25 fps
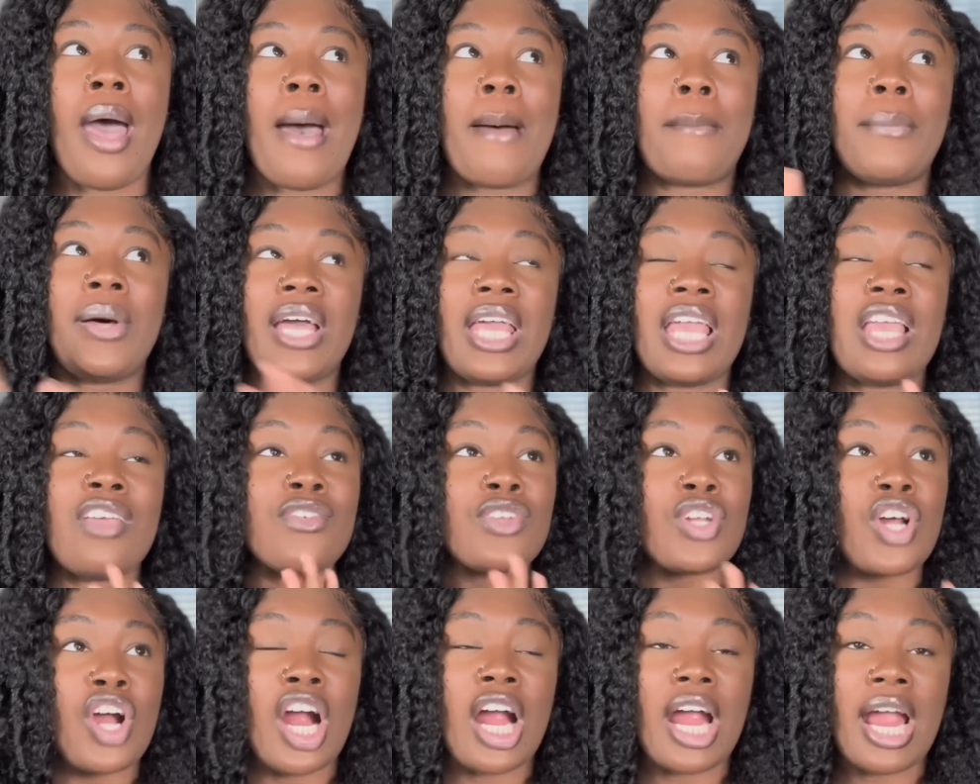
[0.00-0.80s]
But
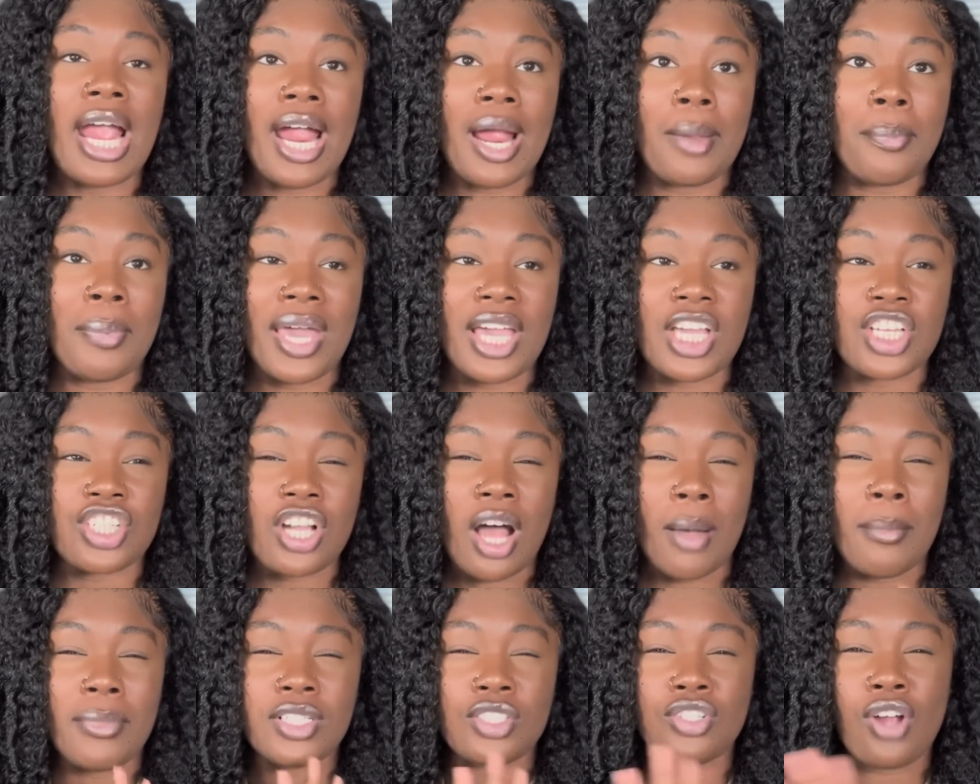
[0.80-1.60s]
even on her hair page,
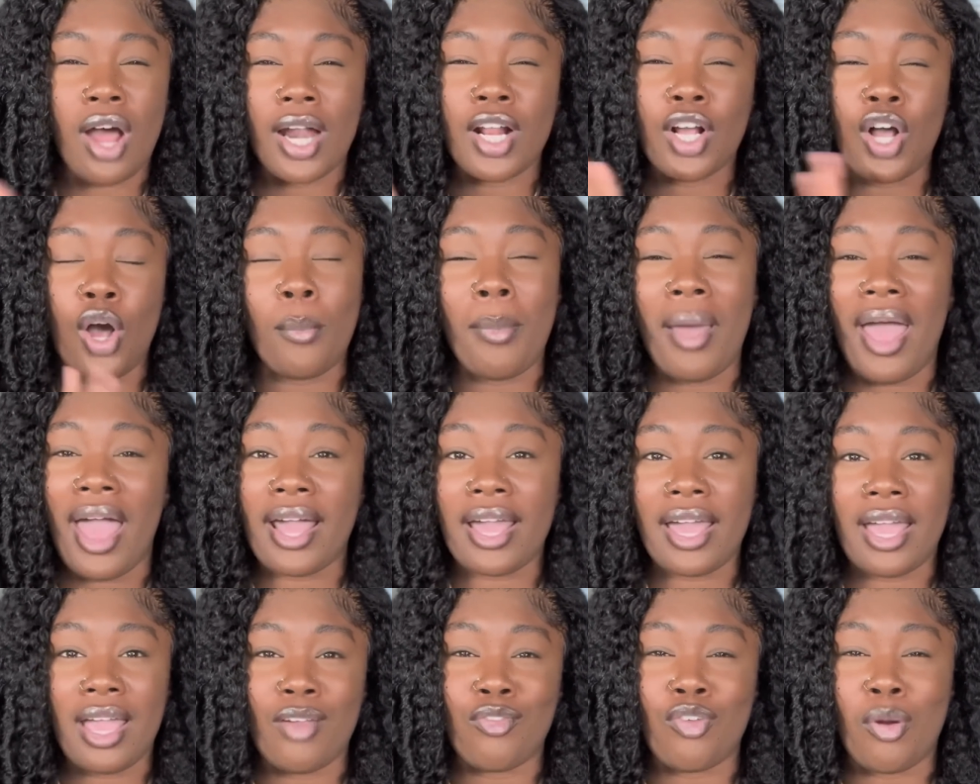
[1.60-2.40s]
I'm gonna try to go
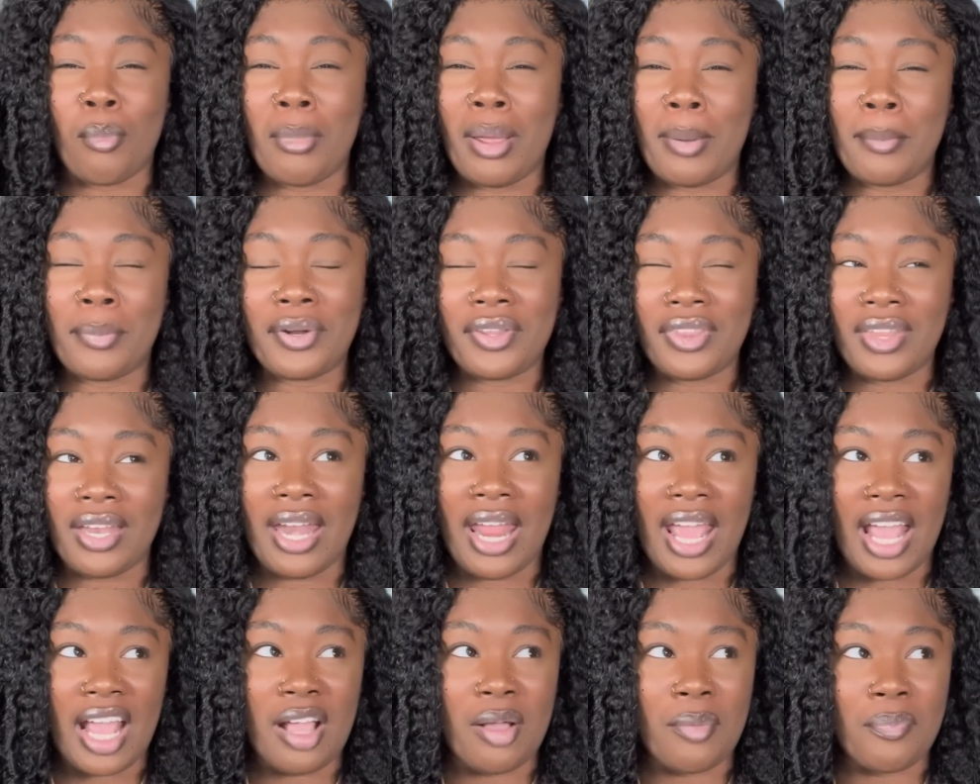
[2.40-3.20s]
back and remember the
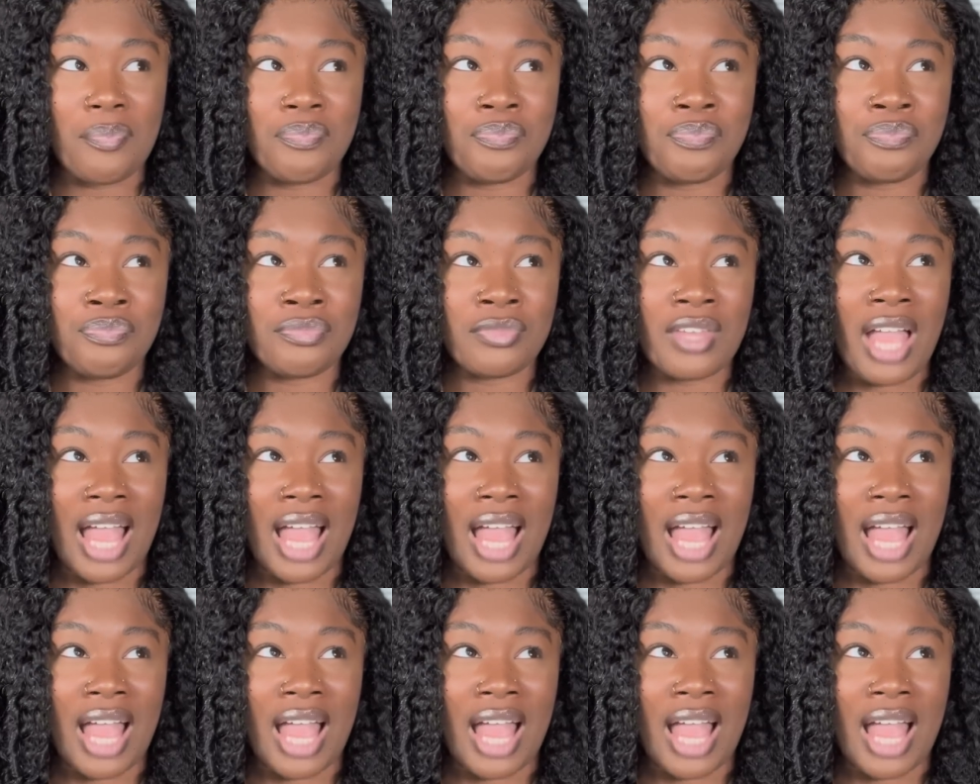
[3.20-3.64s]
name.